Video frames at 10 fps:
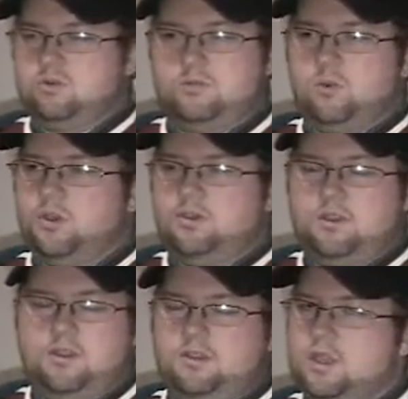boy, they're a
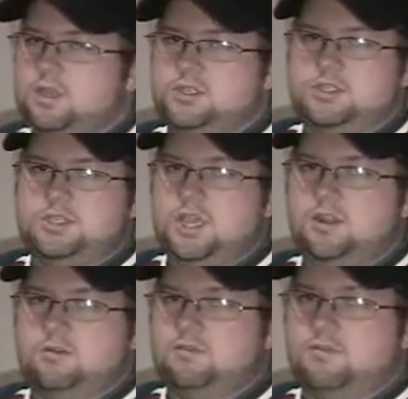shadow
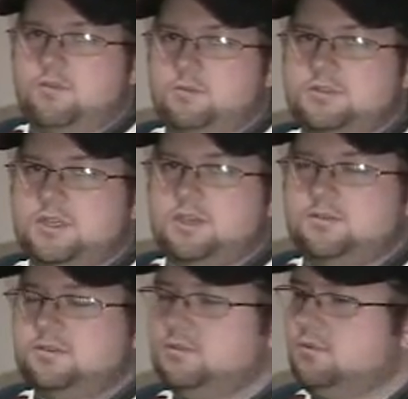of their former selves.
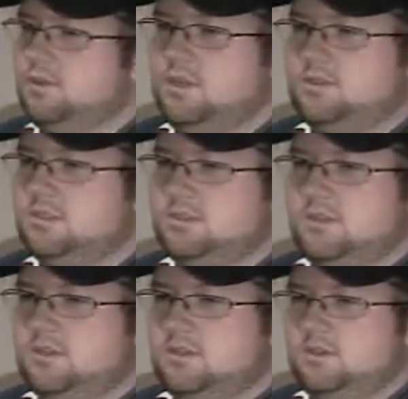Just a
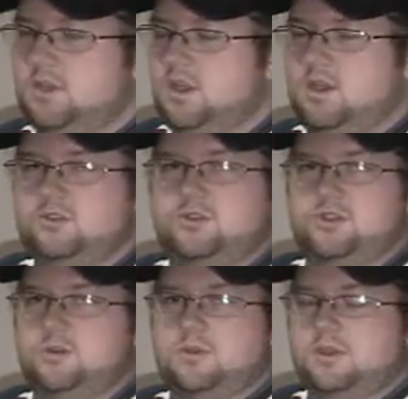joke.